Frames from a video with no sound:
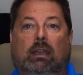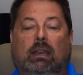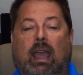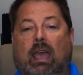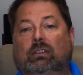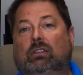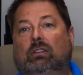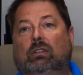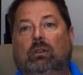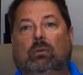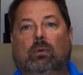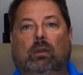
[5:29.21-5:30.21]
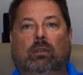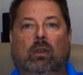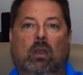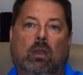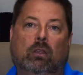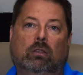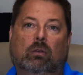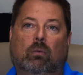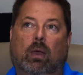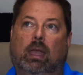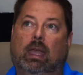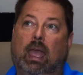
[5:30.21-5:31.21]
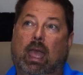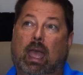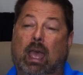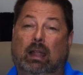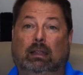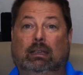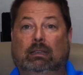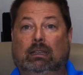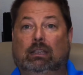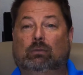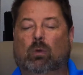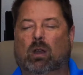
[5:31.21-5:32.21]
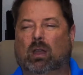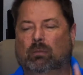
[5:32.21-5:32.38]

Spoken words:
and it has to do with the way LEDs work.